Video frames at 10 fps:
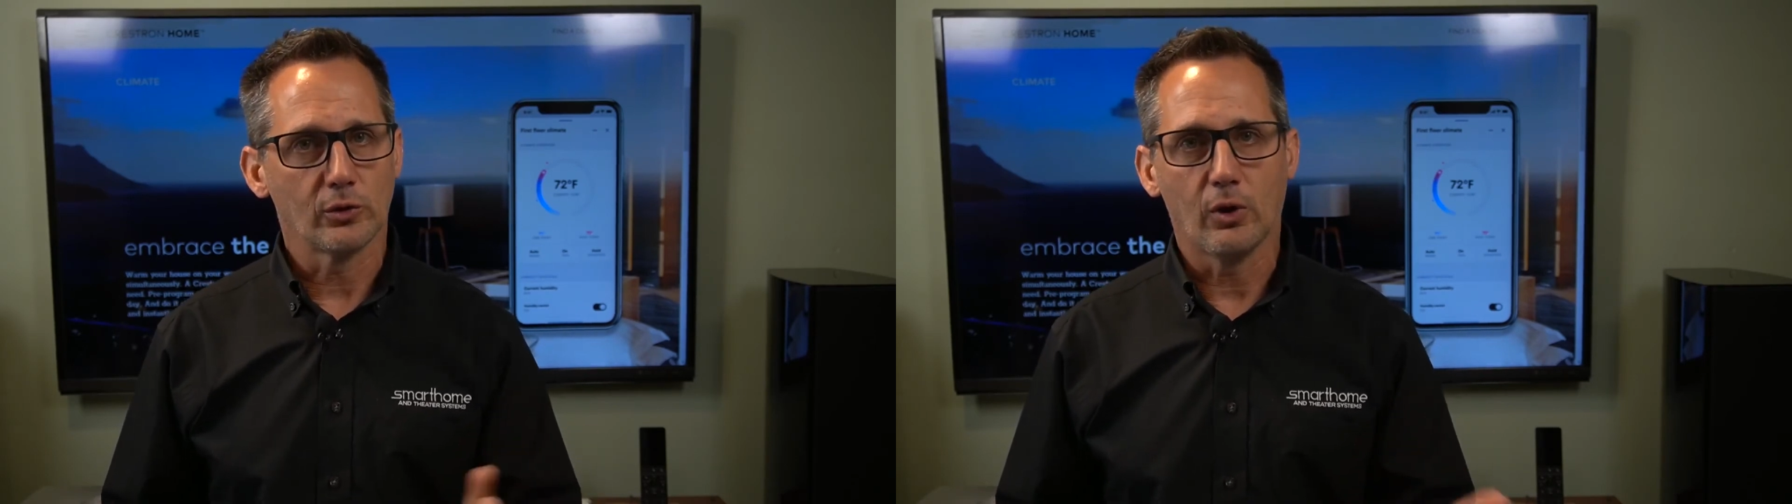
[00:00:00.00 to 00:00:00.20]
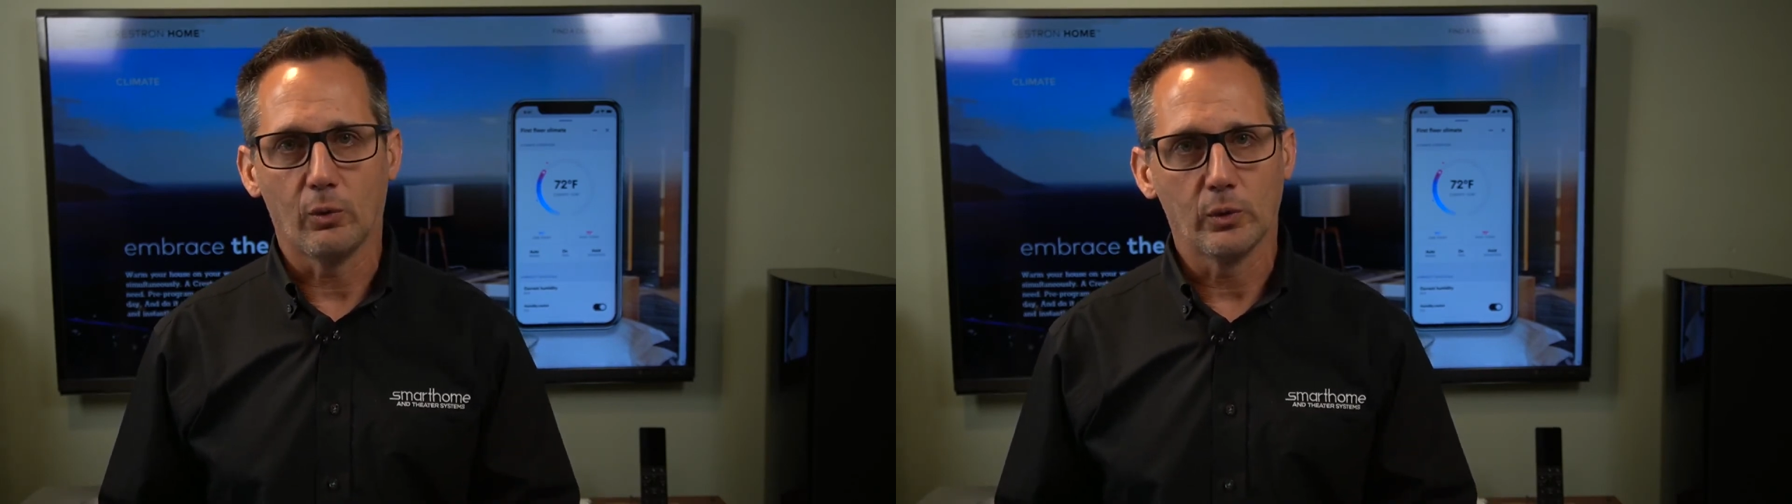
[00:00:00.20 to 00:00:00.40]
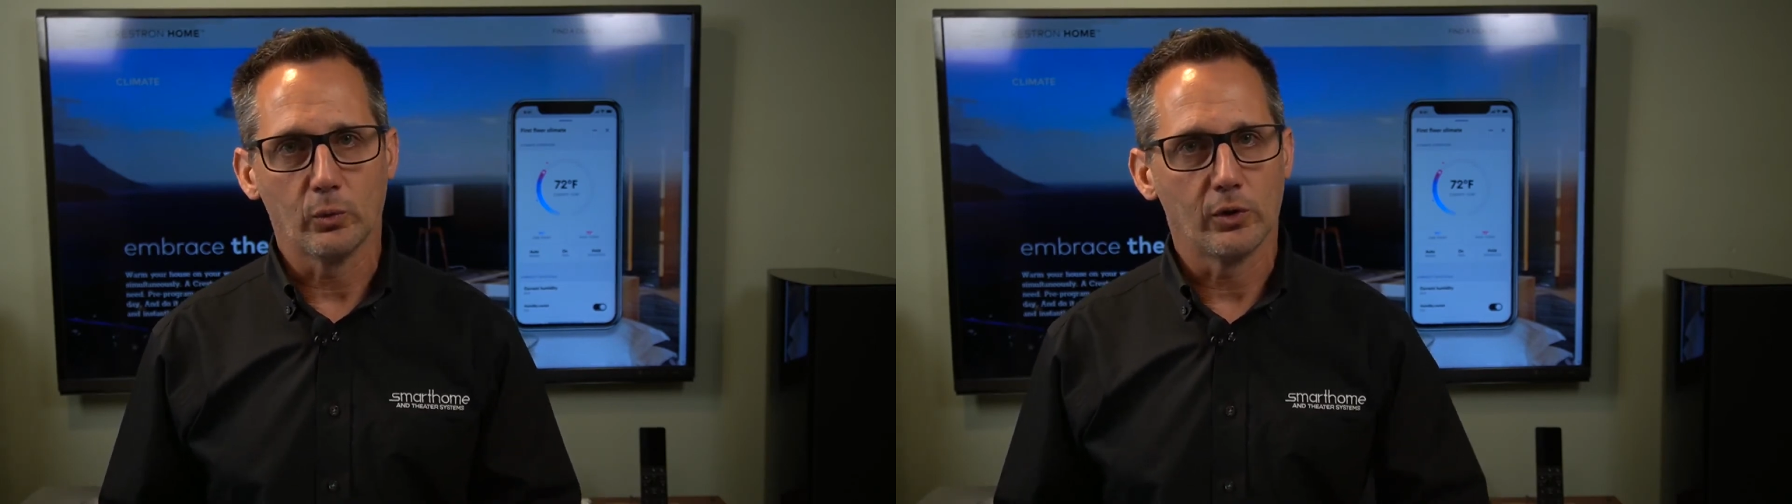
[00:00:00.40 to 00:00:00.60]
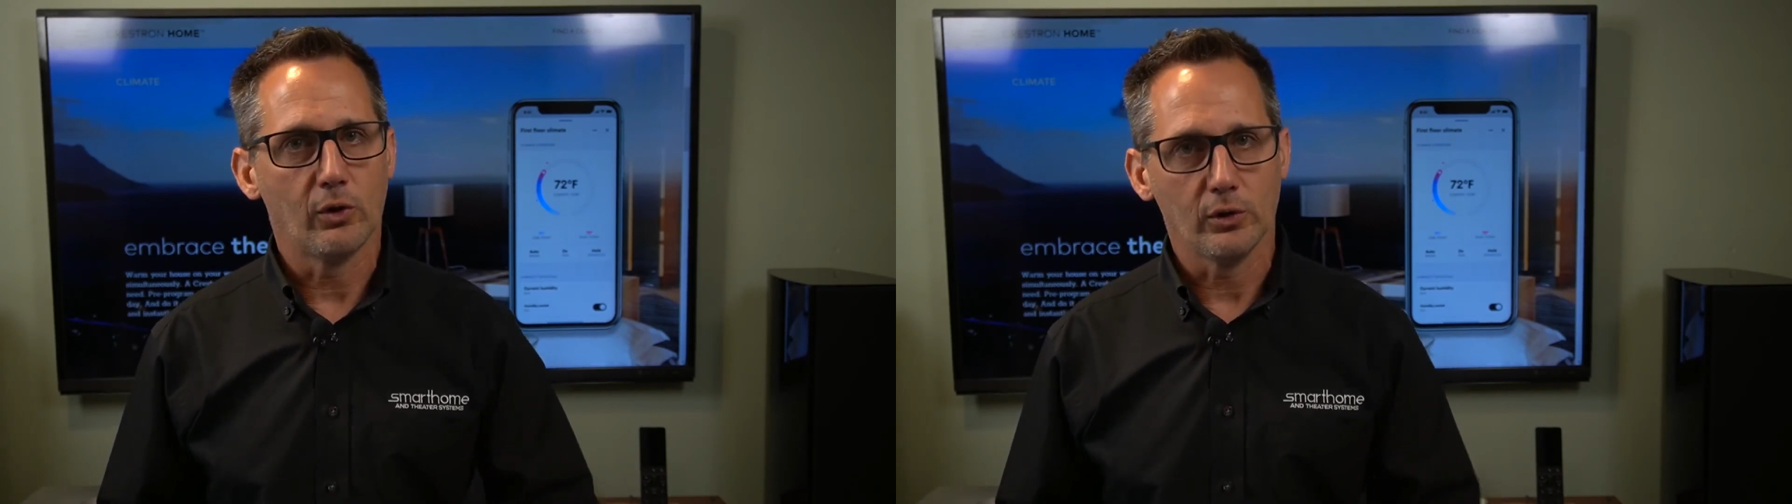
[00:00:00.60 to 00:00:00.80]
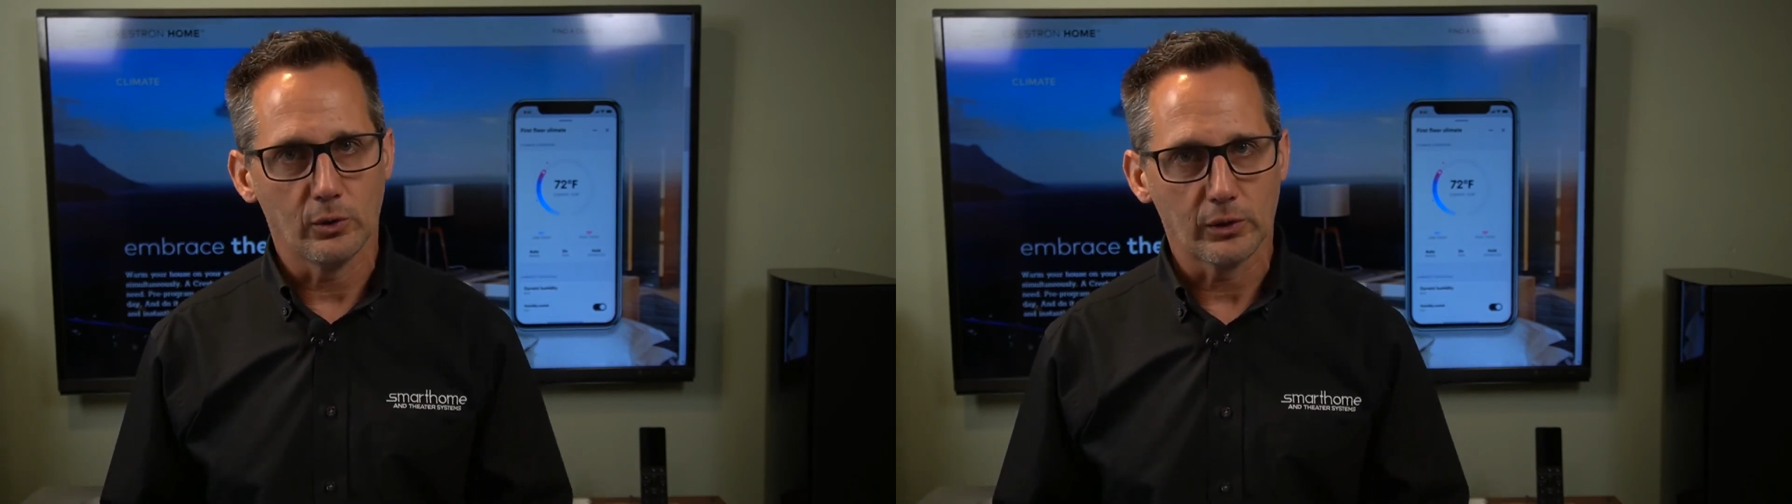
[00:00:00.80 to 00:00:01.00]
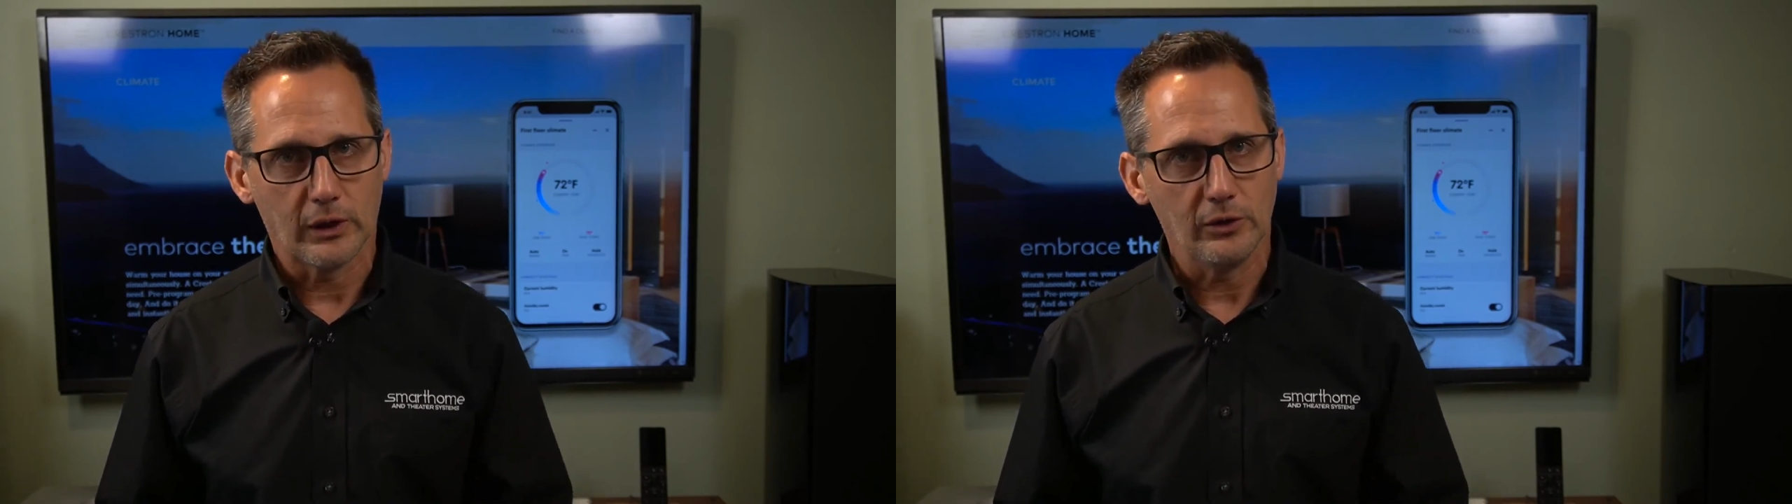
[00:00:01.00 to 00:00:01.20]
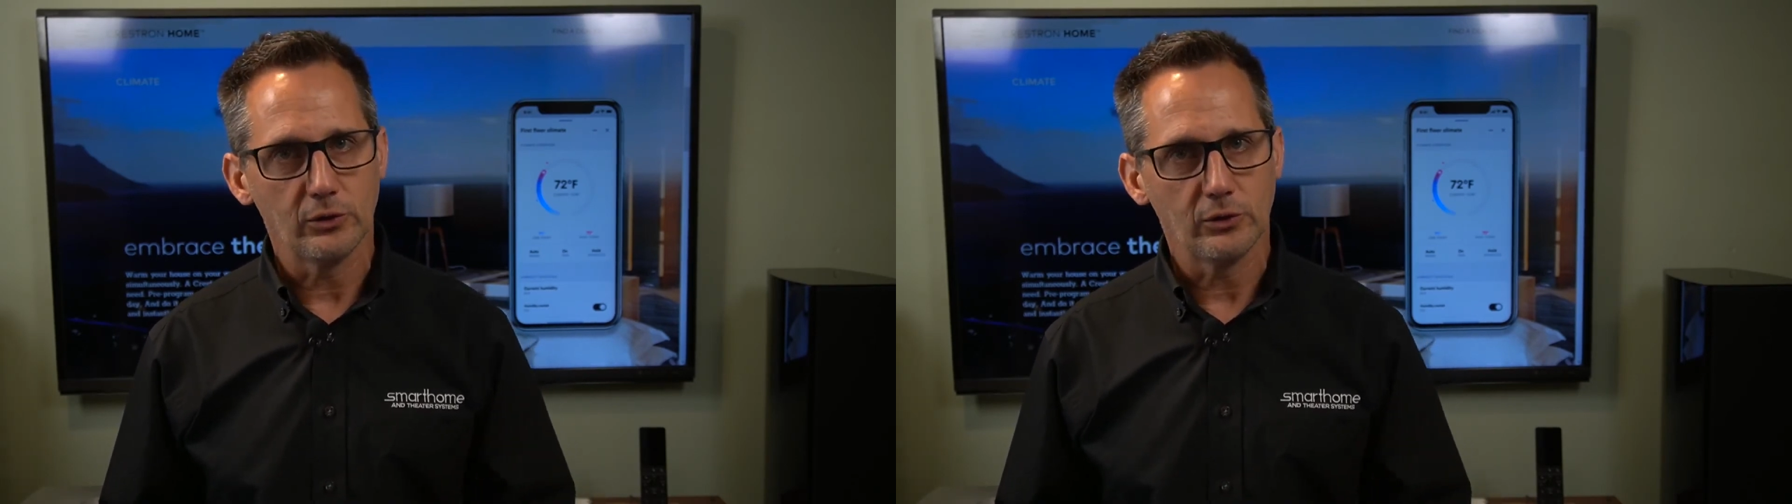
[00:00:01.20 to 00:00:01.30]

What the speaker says: all one word, all lowercase.